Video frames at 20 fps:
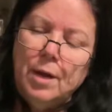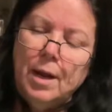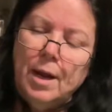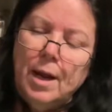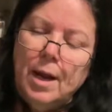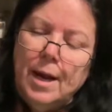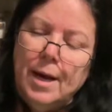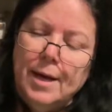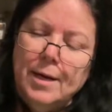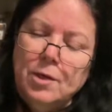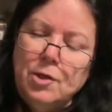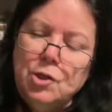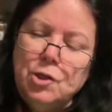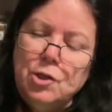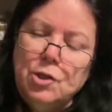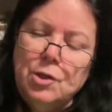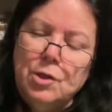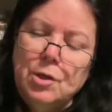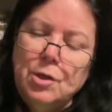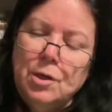H.
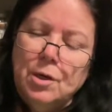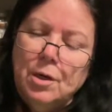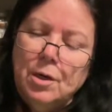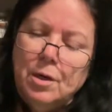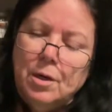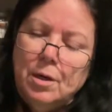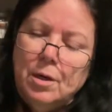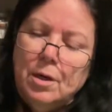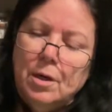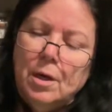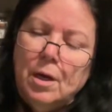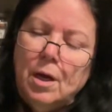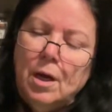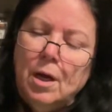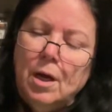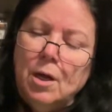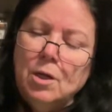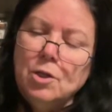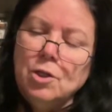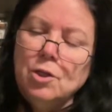
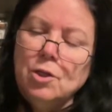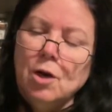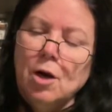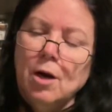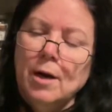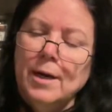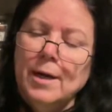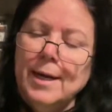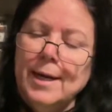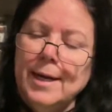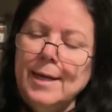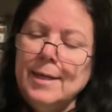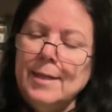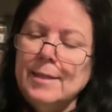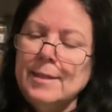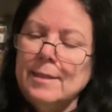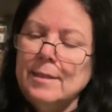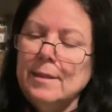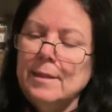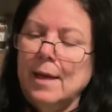Star
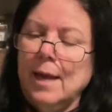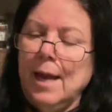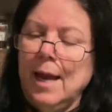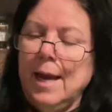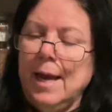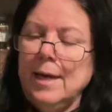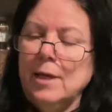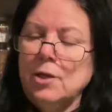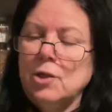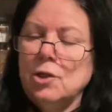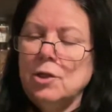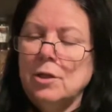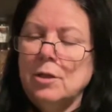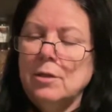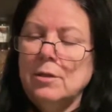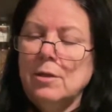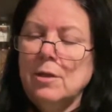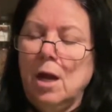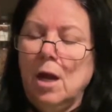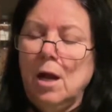anise, H.
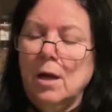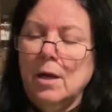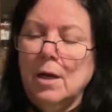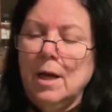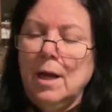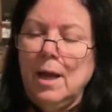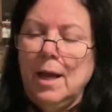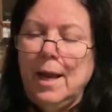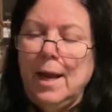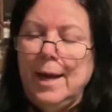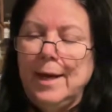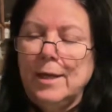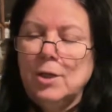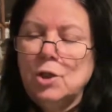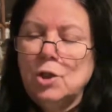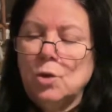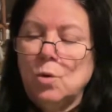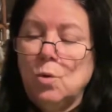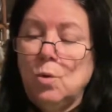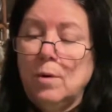Tonka,
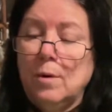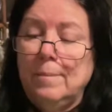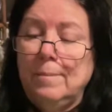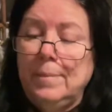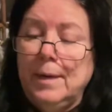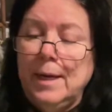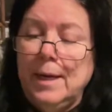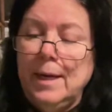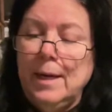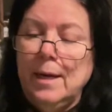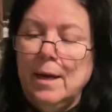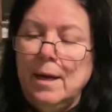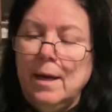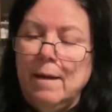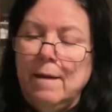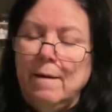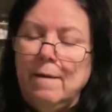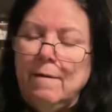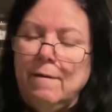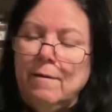H or B.
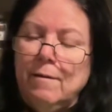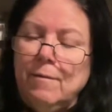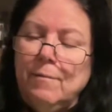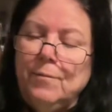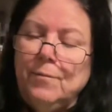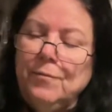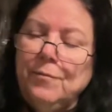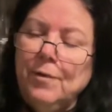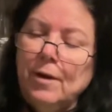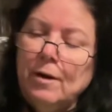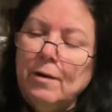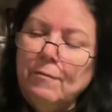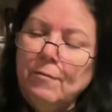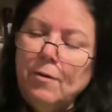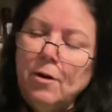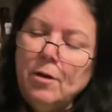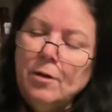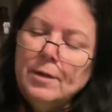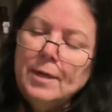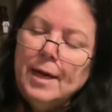
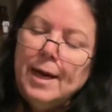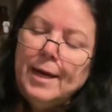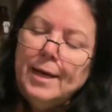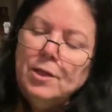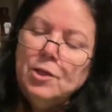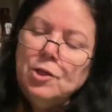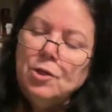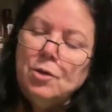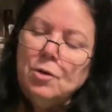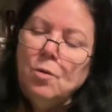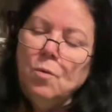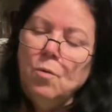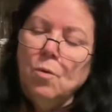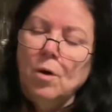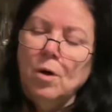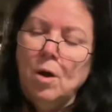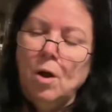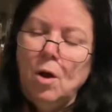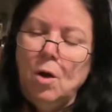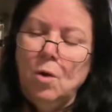Vetiver, H or
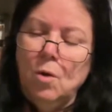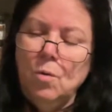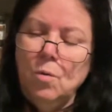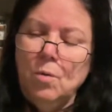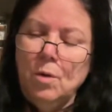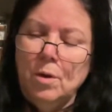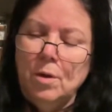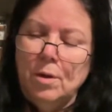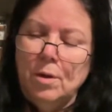O.